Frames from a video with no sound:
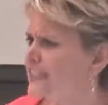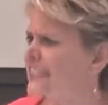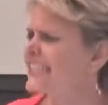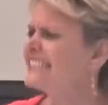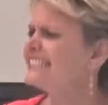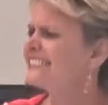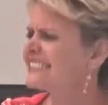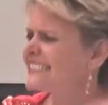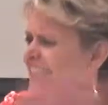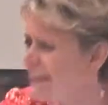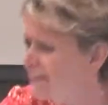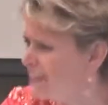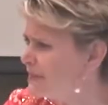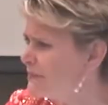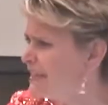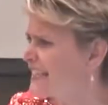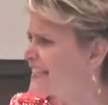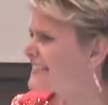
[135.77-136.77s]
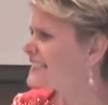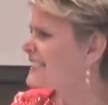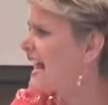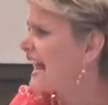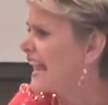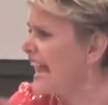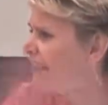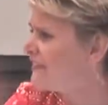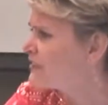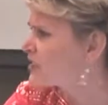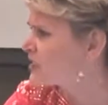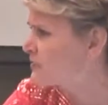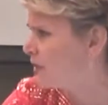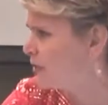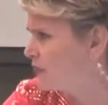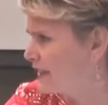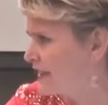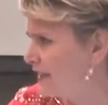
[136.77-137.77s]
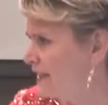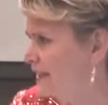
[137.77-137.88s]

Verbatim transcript: in seven minutes. I haven't spoken.